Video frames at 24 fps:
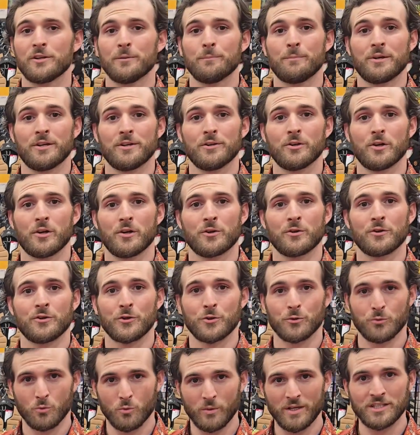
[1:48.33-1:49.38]
That would depend
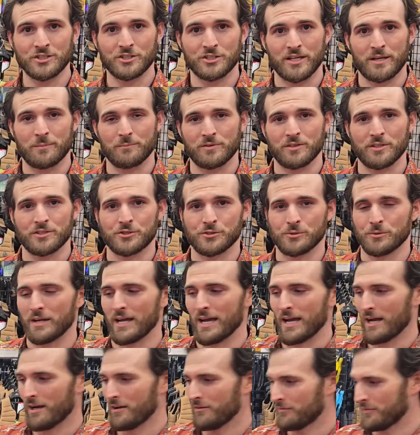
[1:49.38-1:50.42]
on your wing shape that you
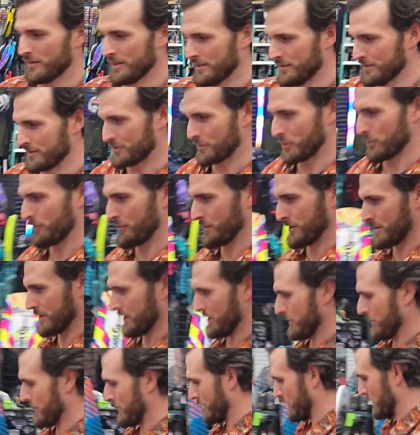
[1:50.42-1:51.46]
have and the surface